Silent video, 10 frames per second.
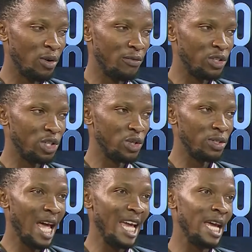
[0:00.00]

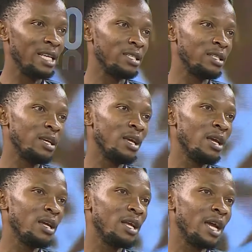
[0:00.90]
conversations I get,
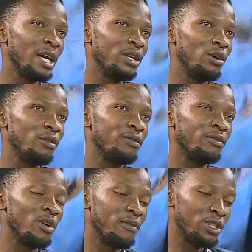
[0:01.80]
the kind
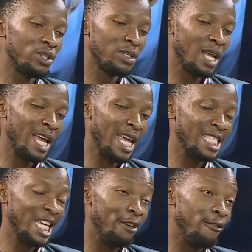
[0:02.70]
of conversations I
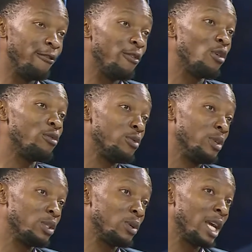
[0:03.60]
get involved
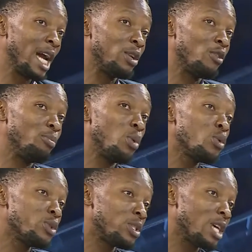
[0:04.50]
with, or the kind of
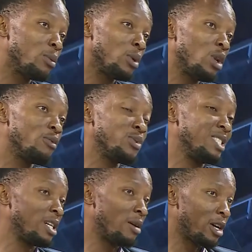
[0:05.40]
posts I would love to
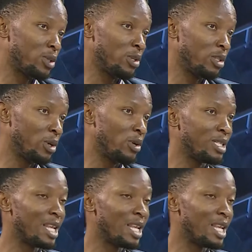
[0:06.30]
interact with, because